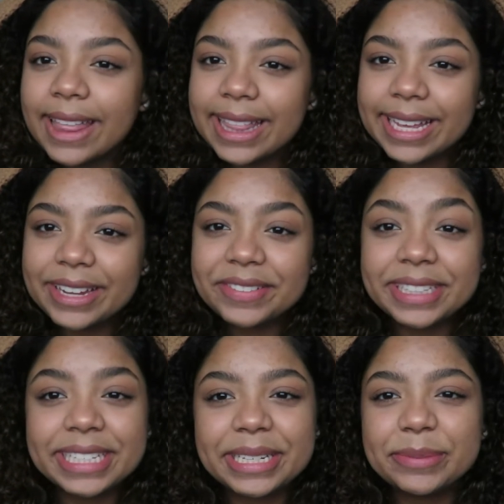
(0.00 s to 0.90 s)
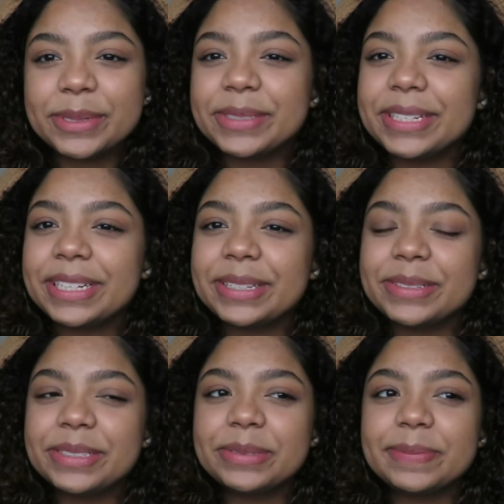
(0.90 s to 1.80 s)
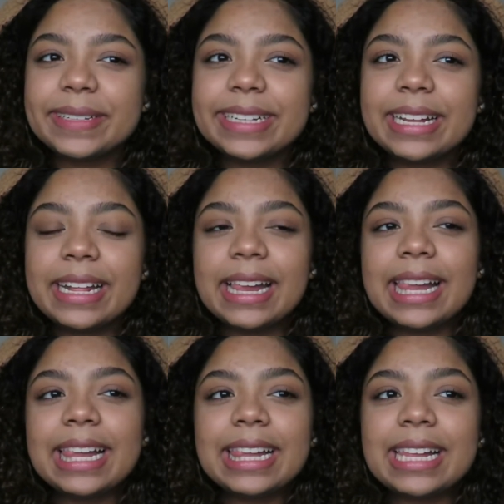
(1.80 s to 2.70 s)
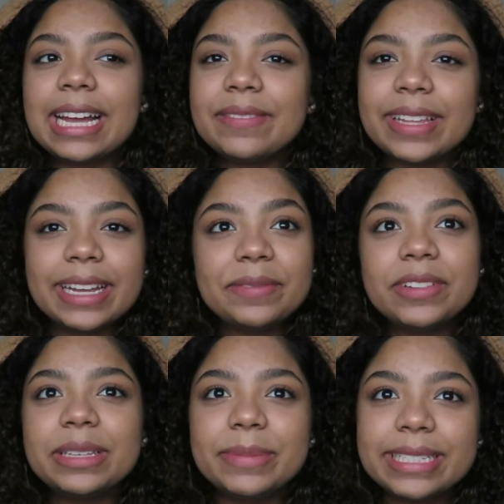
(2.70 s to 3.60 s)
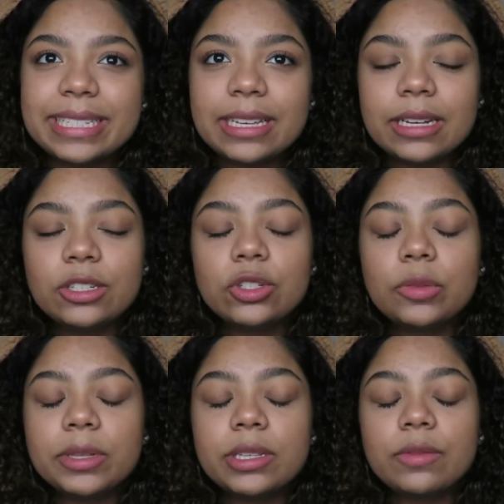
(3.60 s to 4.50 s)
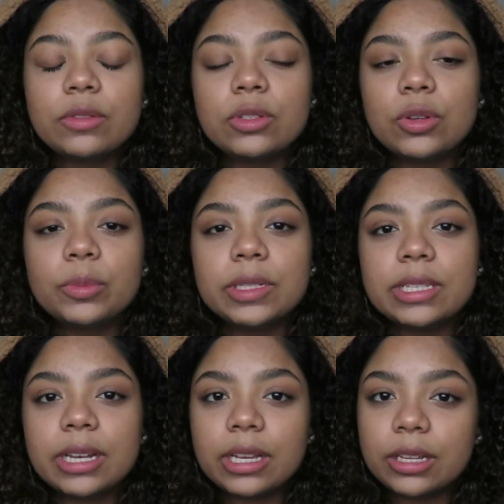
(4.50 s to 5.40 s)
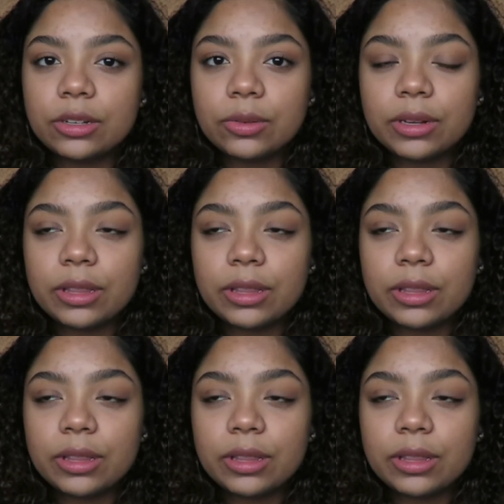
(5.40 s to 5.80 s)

like, I really need to post on YouTube, but I'm like, I'm really busy, and I just told myself I was so busy and I couldn't do